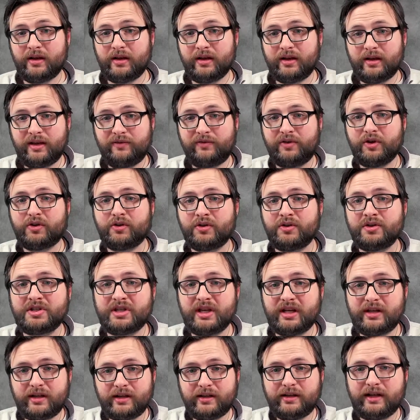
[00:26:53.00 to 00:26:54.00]
if you
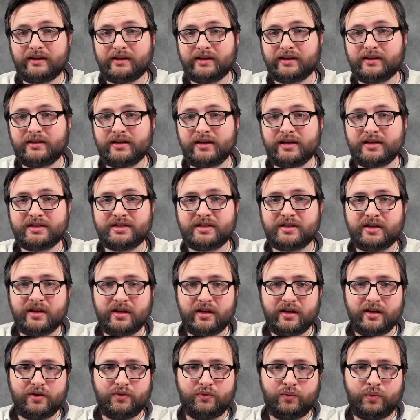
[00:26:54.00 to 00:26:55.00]
consider that it is
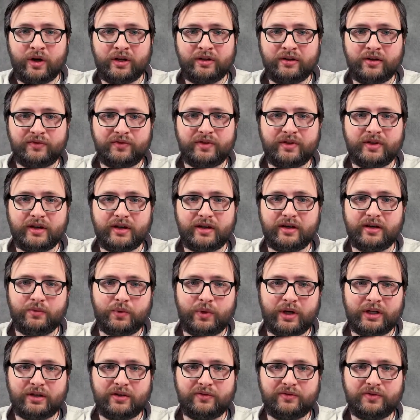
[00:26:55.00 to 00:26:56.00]
one of
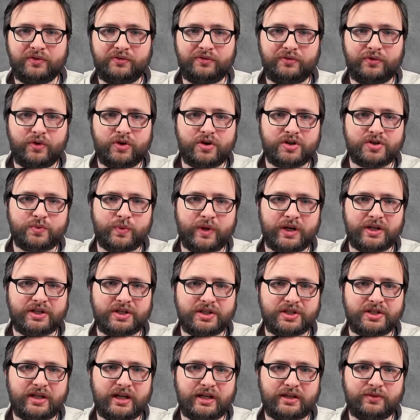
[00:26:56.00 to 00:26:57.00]
the first
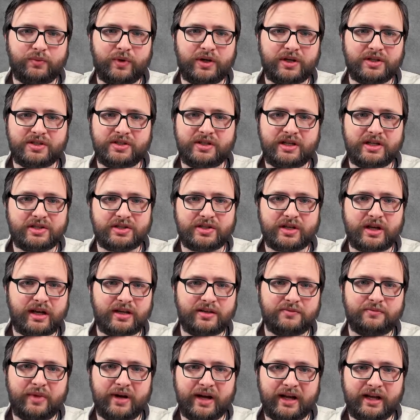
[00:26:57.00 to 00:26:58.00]
watches that was
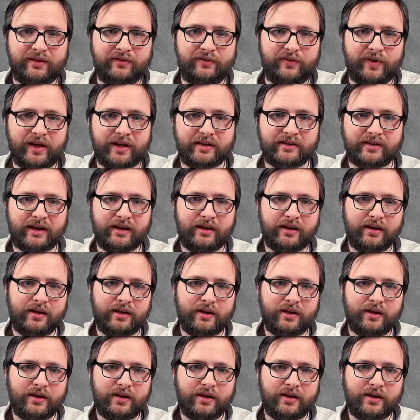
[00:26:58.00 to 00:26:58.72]
designed by Invicta